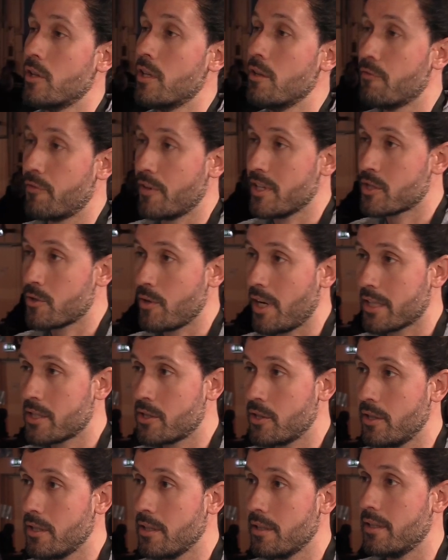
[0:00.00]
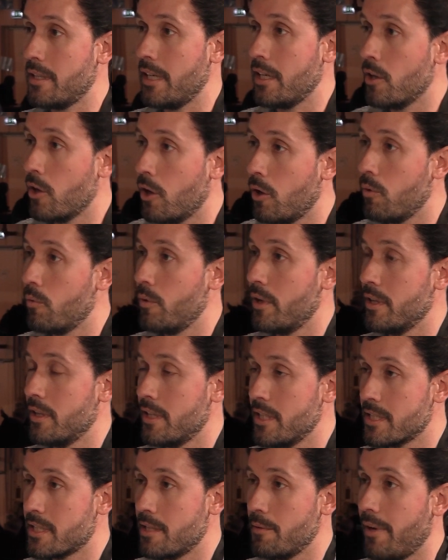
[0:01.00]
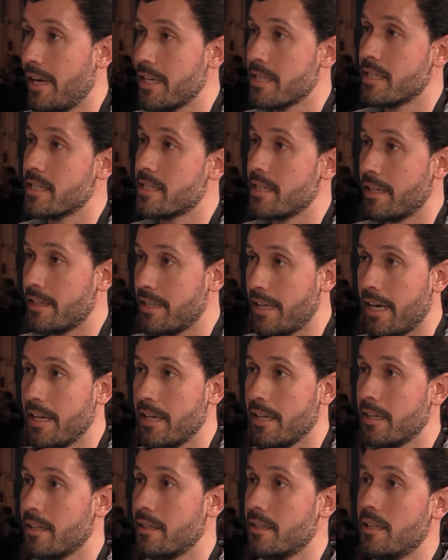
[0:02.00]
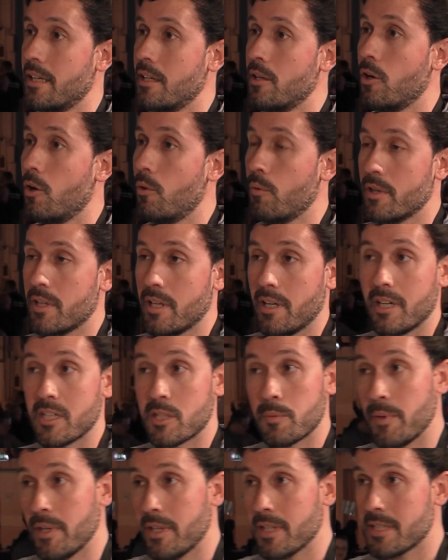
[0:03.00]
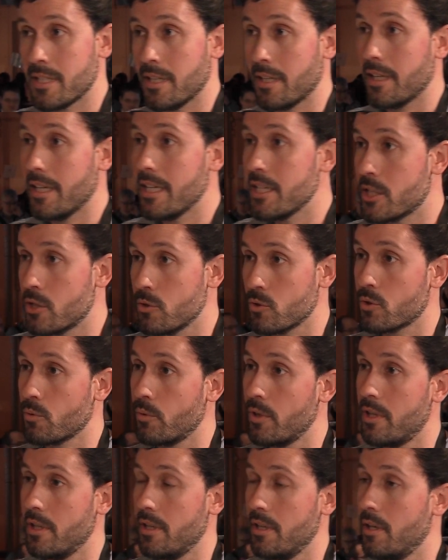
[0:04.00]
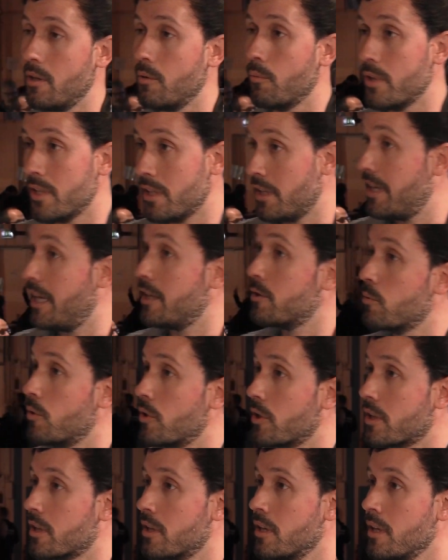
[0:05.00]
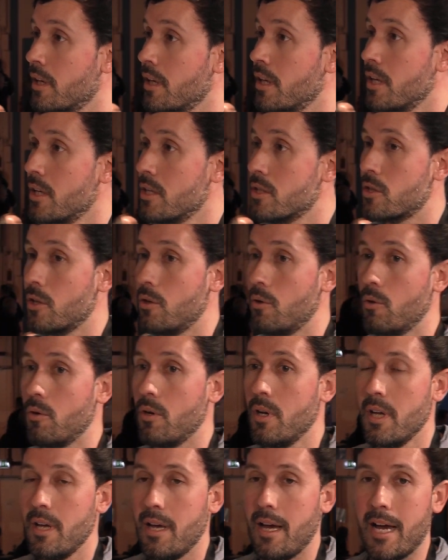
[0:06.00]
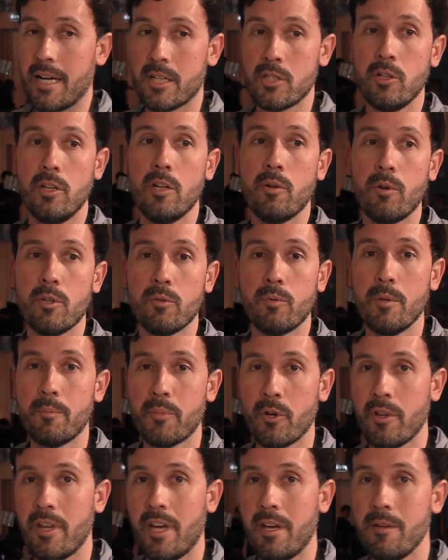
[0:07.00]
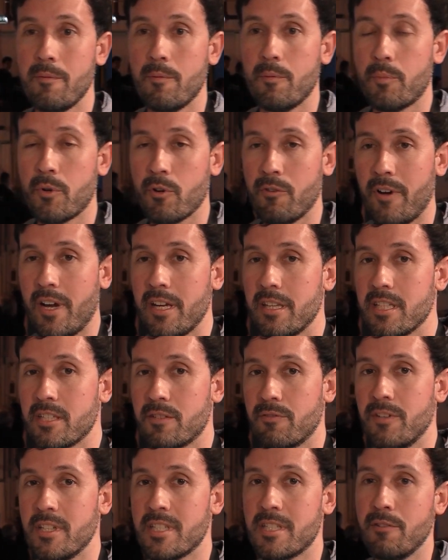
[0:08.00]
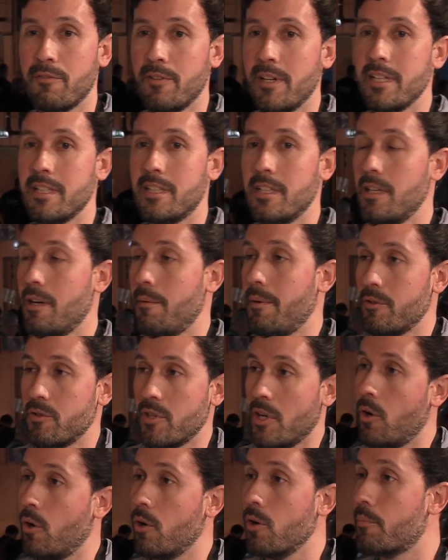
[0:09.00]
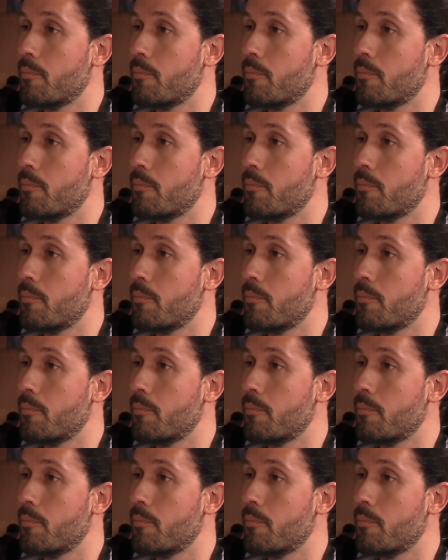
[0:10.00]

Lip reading: the infrastructure, they know when these devices are dying, they know when they're experiencing issues with the network. So actually what we provide is visibility about the whole